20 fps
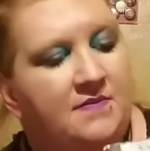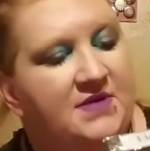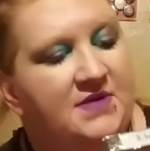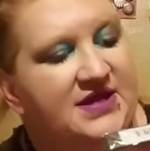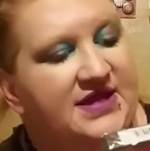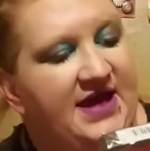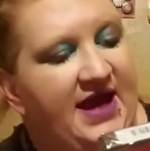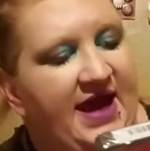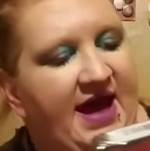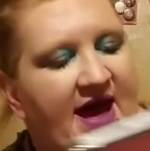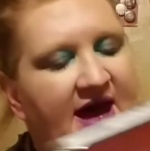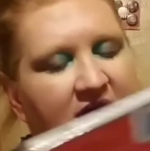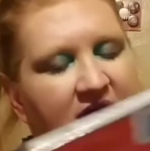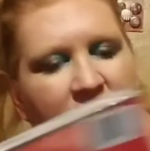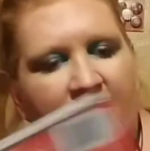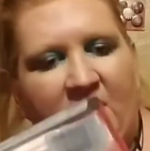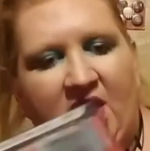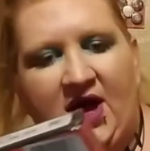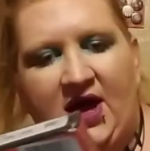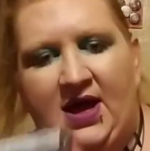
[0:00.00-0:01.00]
they have,
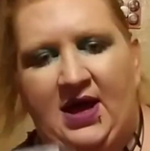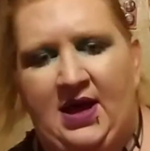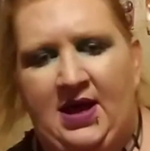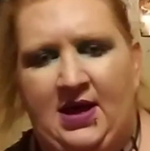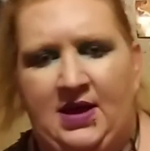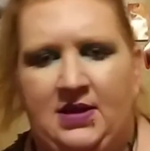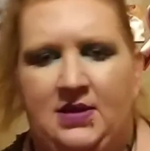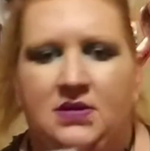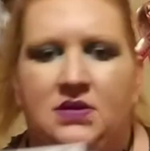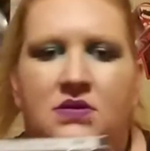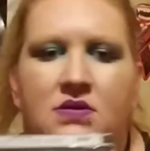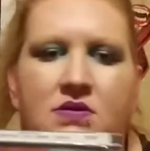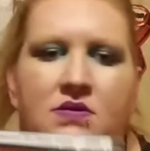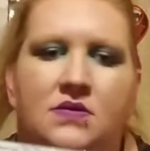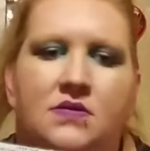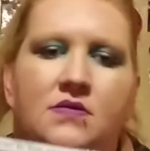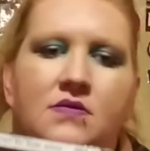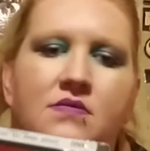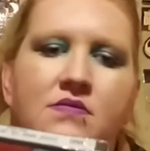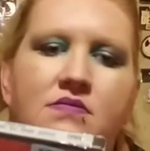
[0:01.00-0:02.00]
uh,
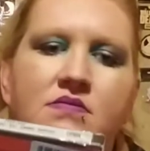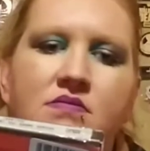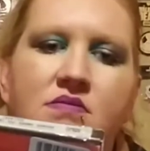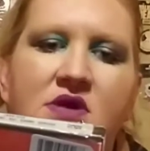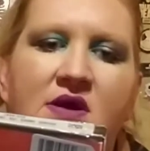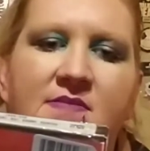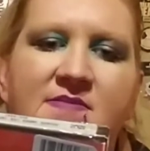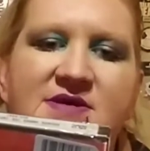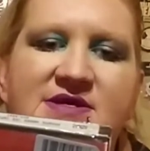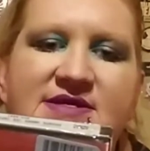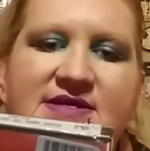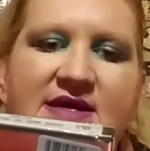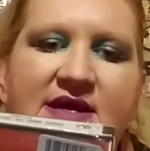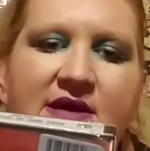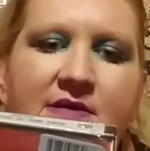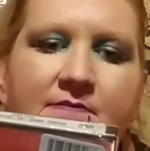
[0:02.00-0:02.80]
let me see.